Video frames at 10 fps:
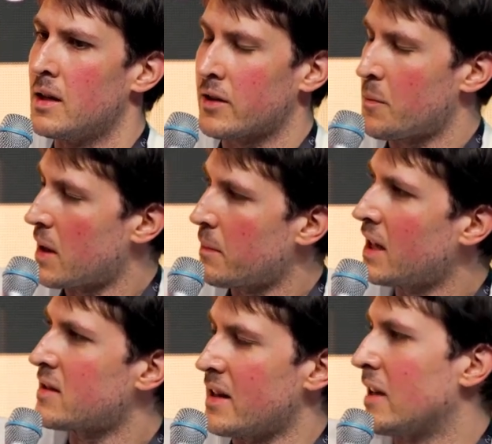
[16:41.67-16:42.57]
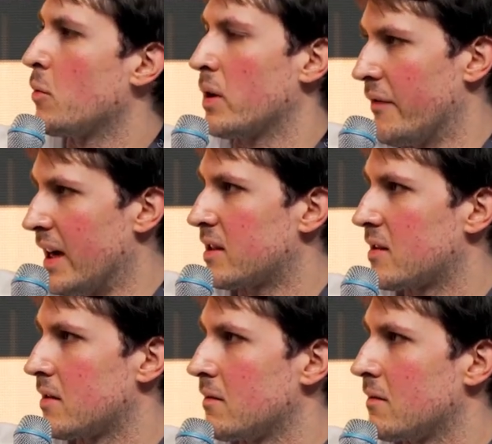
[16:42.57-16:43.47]
interoperability is a network
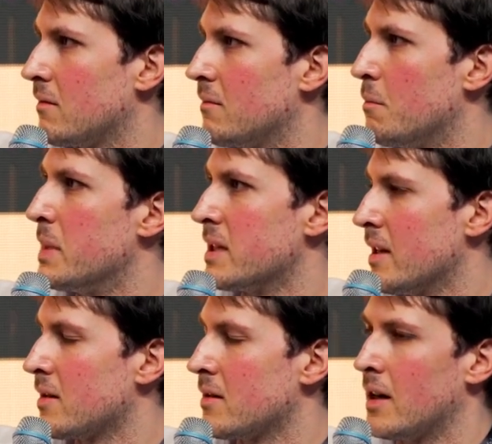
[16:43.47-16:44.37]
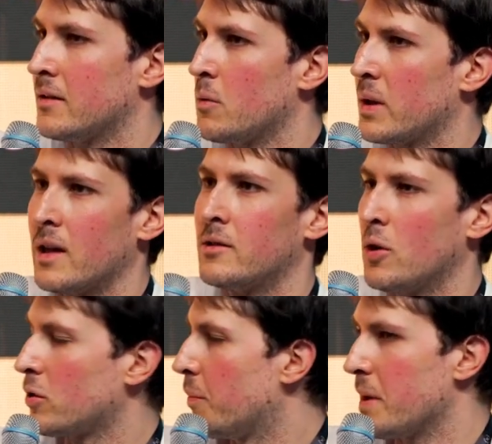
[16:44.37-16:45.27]
effects, business, right? And we can
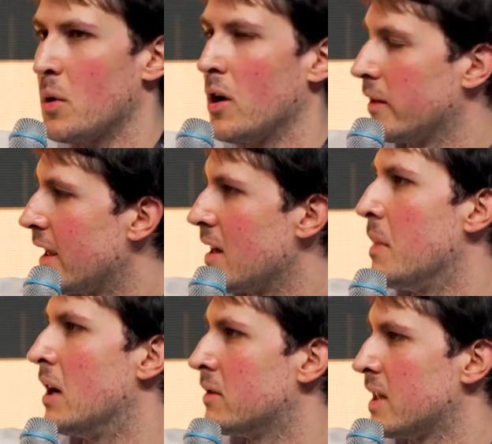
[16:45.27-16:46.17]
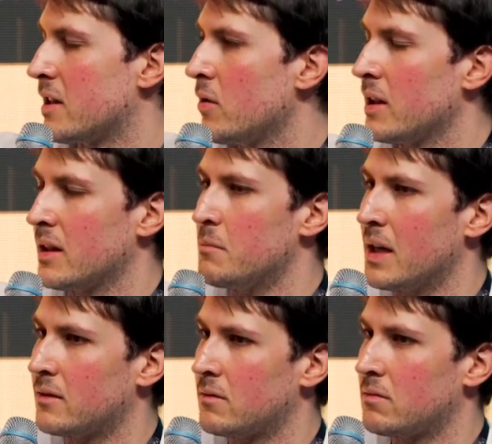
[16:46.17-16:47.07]
talk to people all day about security,
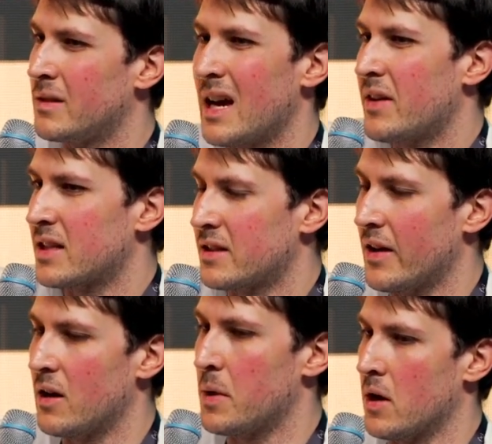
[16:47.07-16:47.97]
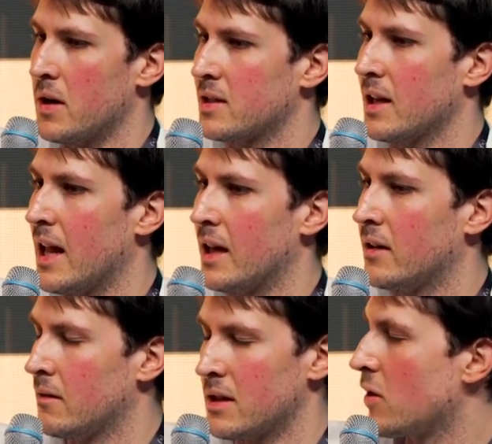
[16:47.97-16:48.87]
but the average developer, honestly,
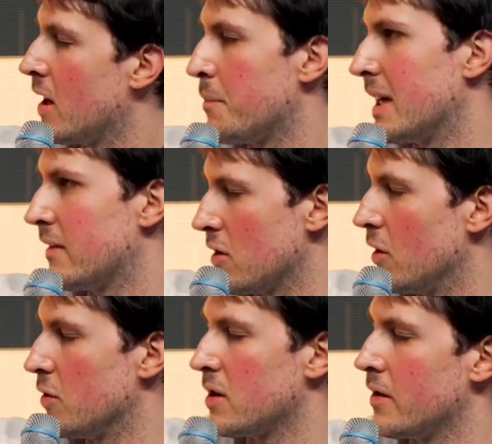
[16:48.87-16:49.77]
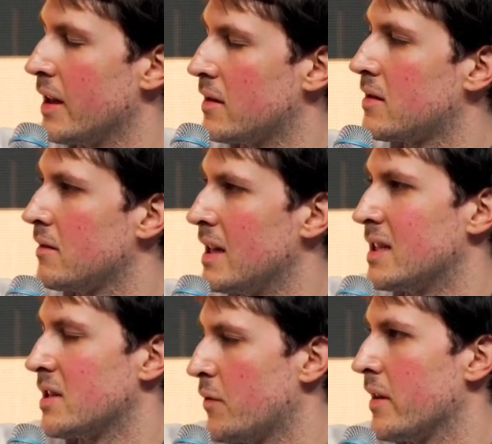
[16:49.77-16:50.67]
like, is going to pick the solution that's
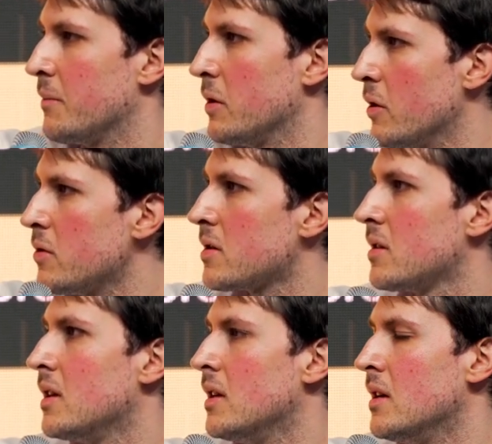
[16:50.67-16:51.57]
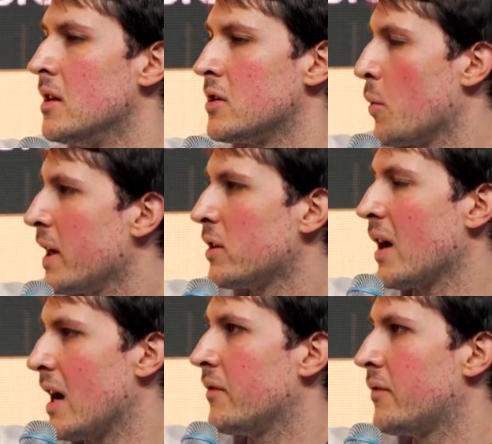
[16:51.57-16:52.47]
easiest for them to use. So we need to
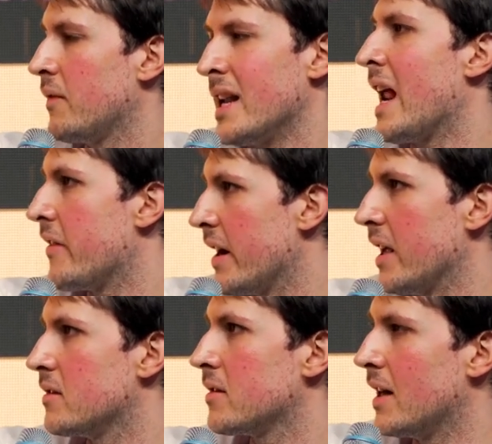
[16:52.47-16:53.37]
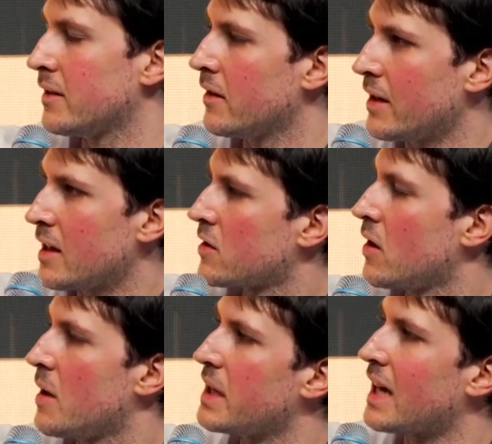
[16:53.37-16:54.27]
have another edge, right? And the edge is
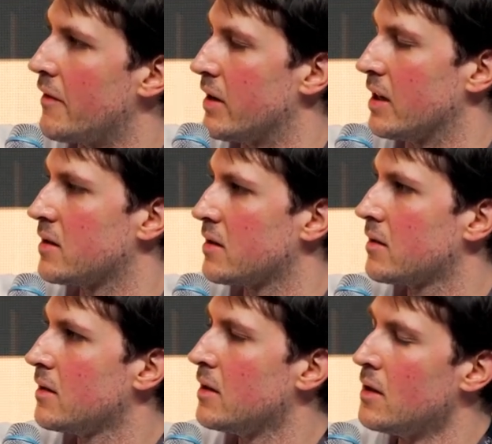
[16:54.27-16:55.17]
going to be coverage.